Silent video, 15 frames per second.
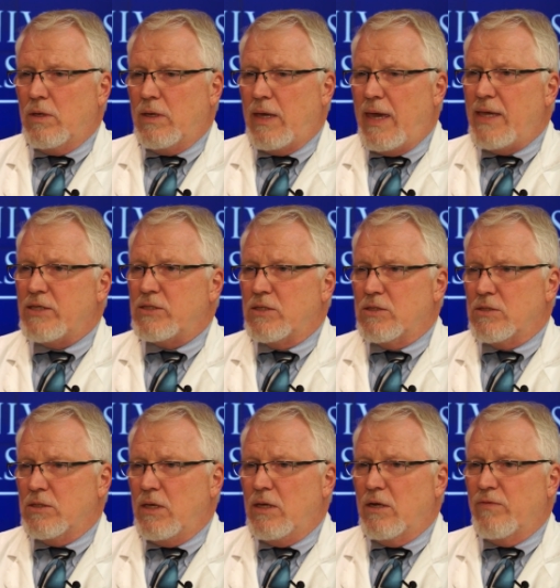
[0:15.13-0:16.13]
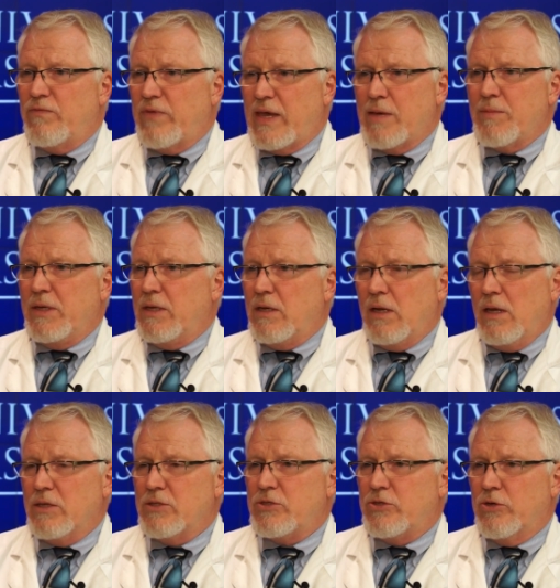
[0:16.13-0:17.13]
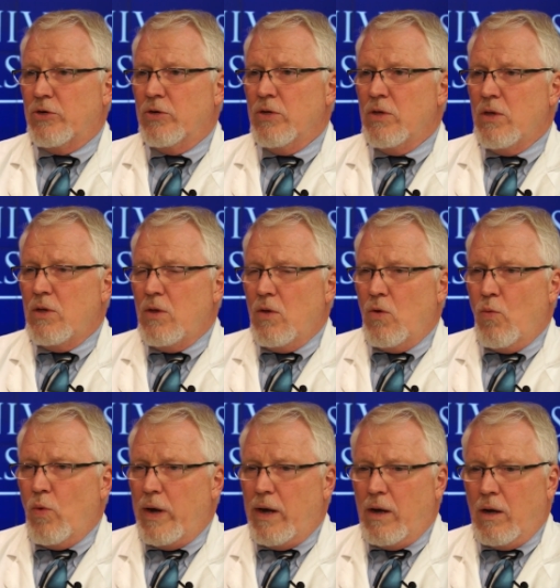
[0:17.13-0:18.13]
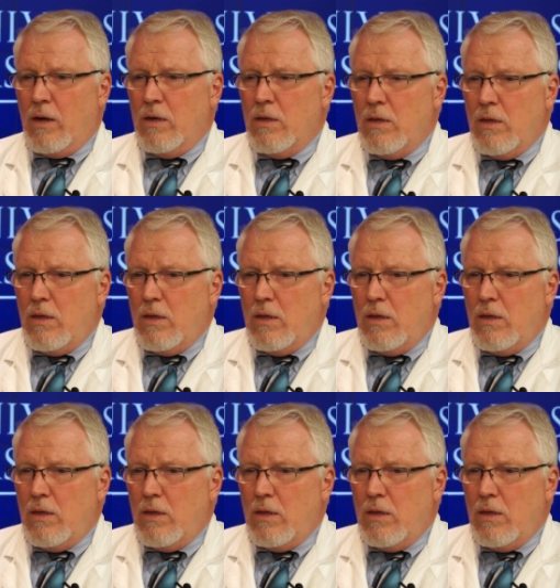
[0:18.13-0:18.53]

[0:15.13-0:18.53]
cases in a family cluster where